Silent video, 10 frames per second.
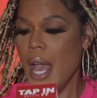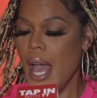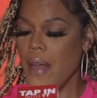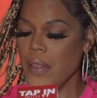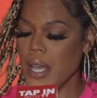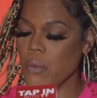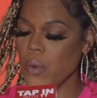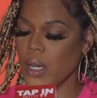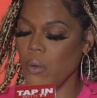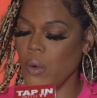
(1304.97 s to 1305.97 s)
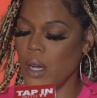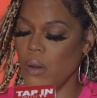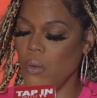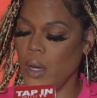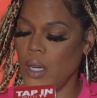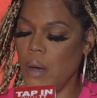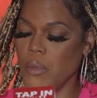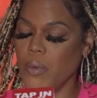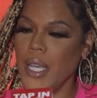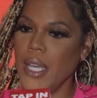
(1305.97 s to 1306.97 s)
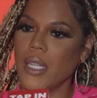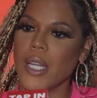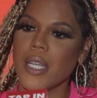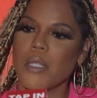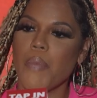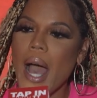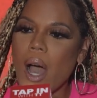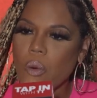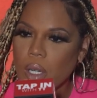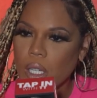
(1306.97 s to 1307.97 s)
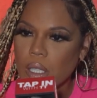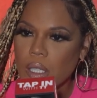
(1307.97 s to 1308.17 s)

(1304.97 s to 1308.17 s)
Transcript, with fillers: And then what what what comes with healing is power.